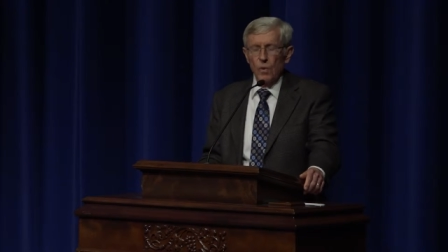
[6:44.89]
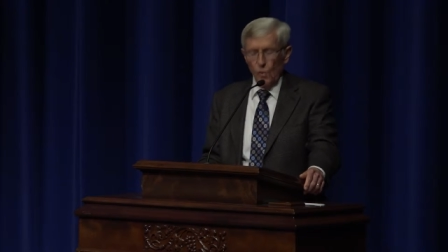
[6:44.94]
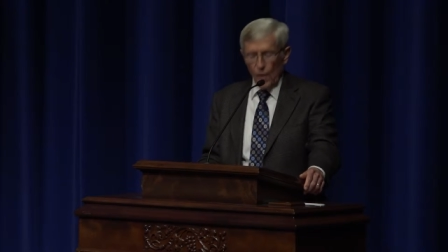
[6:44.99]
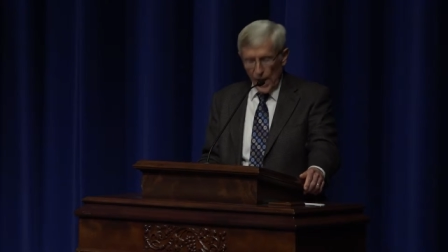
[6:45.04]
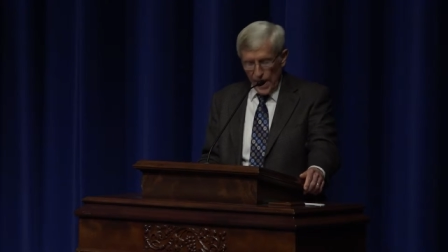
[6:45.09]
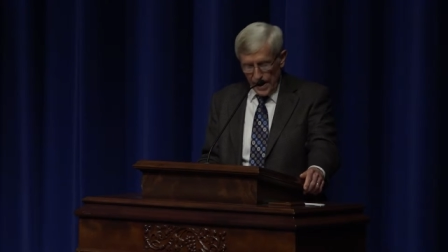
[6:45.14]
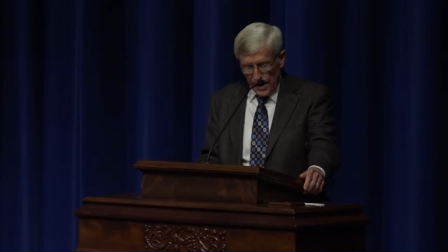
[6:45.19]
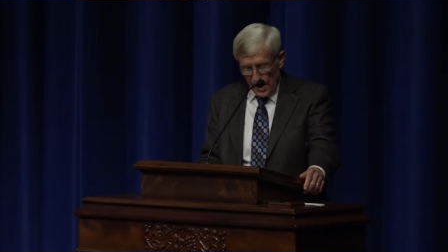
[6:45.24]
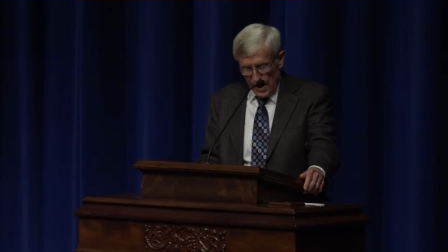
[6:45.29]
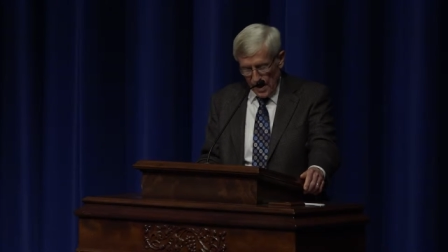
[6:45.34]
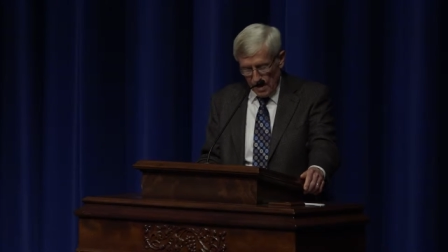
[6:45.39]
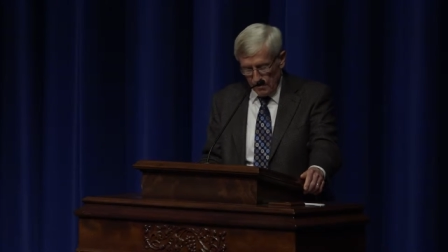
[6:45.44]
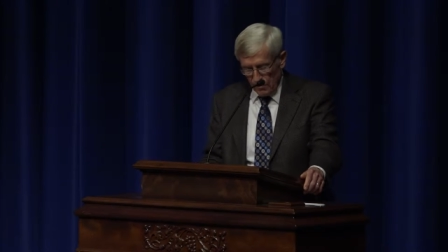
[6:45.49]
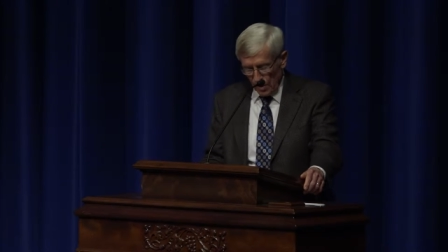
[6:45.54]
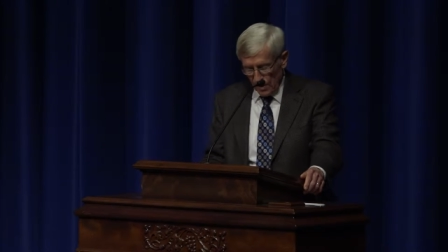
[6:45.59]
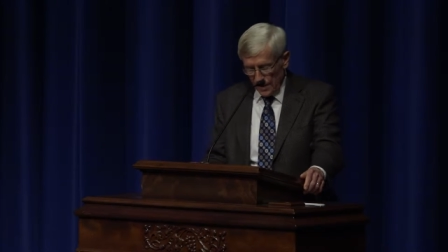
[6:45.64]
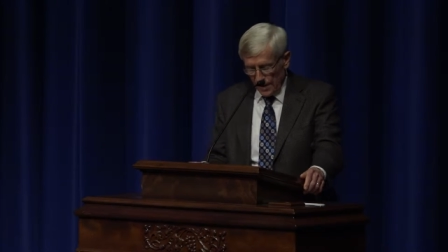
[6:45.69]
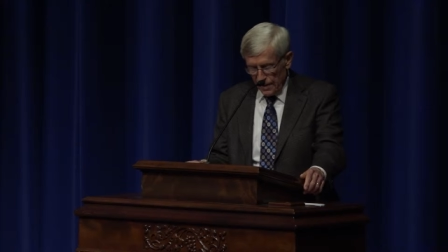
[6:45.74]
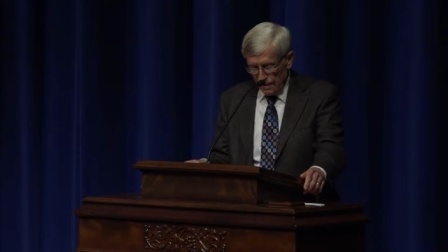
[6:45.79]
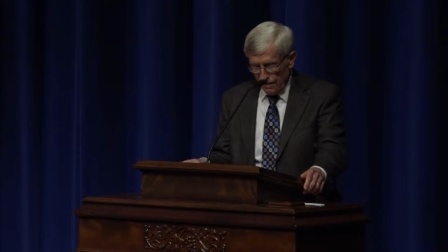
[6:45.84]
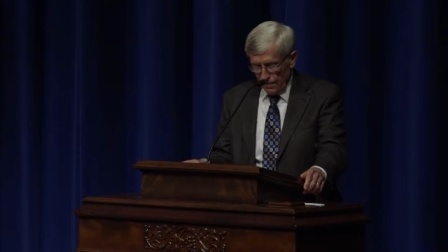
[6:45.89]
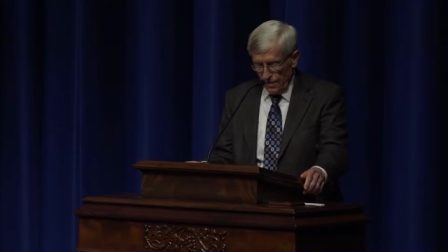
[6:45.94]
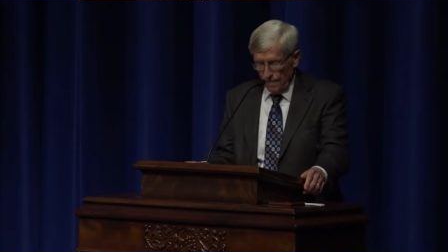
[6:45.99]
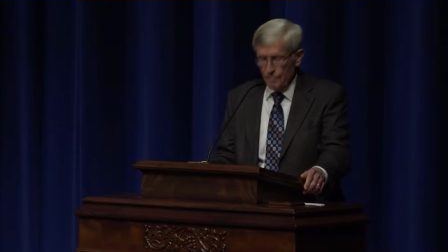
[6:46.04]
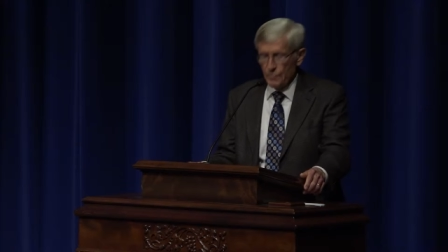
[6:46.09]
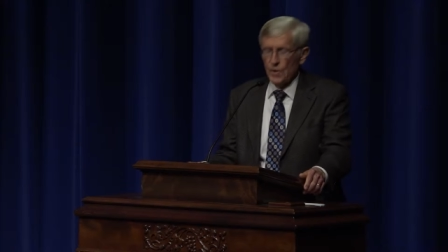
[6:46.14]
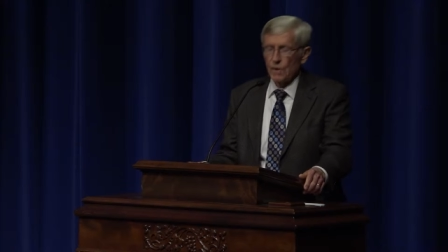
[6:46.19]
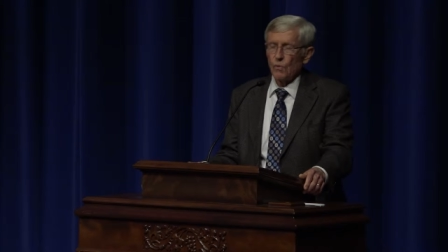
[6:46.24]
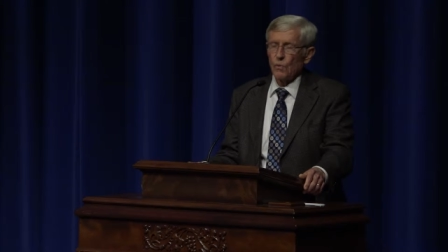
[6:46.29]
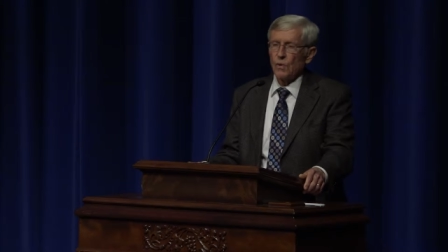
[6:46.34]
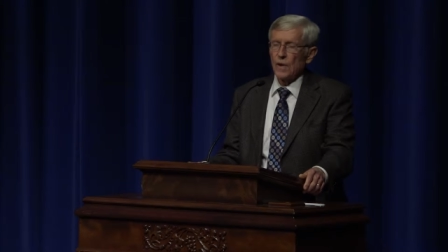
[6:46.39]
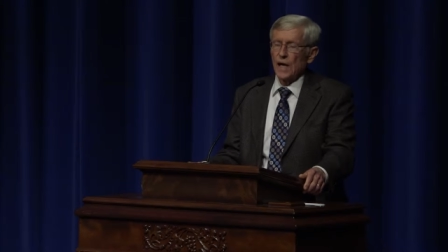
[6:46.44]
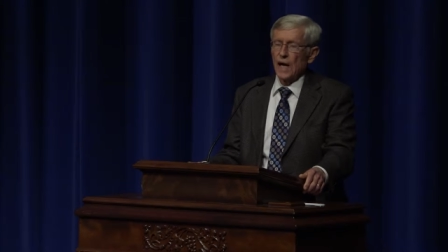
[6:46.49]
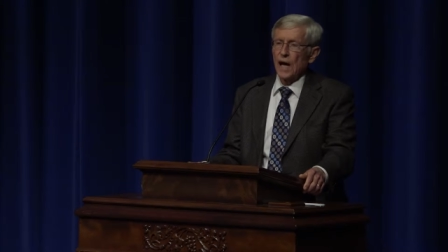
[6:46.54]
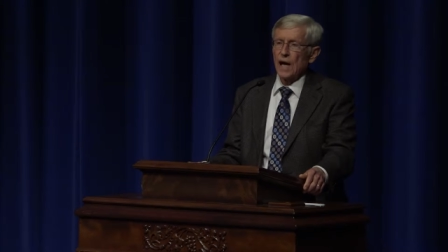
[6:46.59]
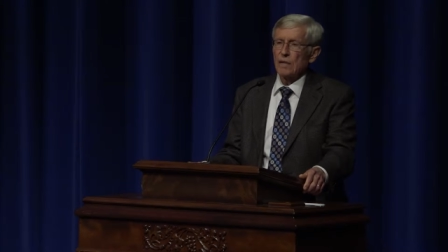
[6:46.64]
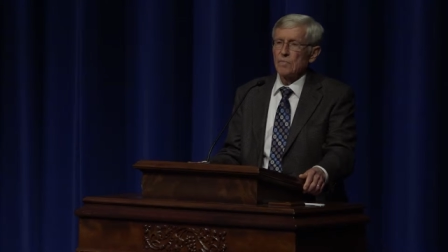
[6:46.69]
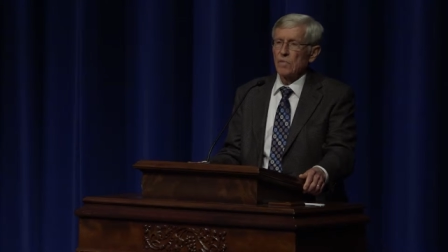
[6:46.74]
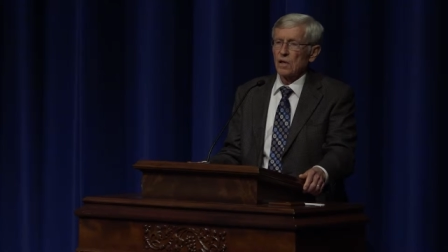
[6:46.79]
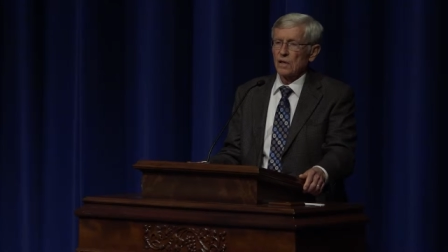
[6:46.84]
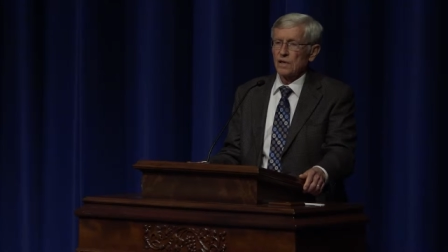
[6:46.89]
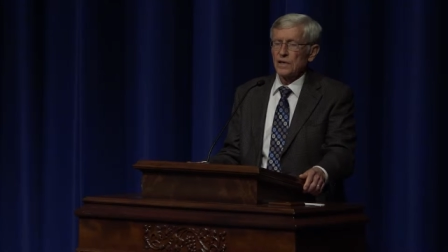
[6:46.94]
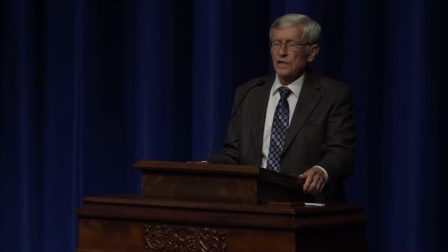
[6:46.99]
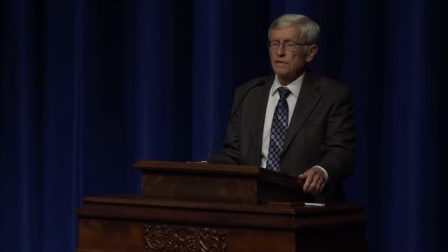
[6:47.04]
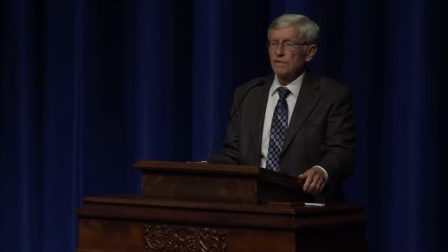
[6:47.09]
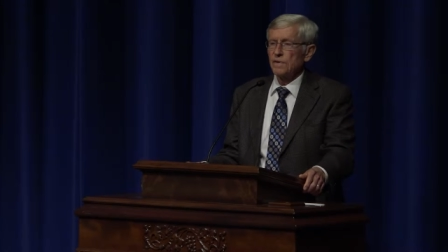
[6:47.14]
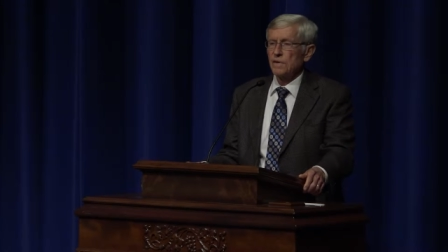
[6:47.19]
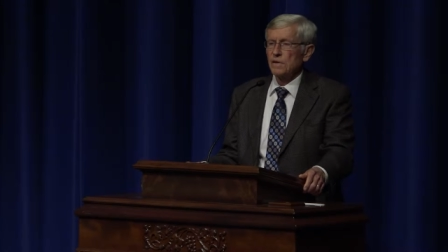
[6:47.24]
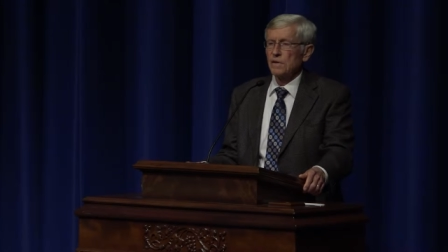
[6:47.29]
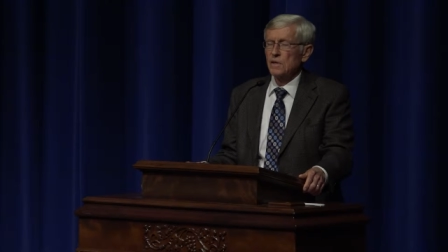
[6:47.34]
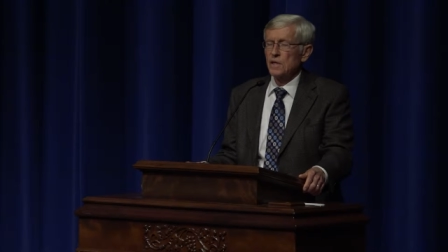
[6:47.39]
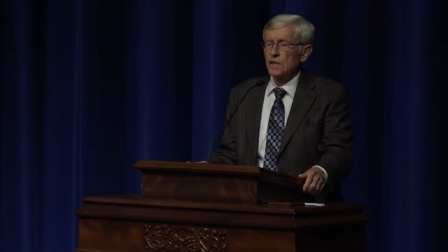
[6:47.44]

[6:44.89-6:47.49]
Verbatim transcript: why I believe what I believe,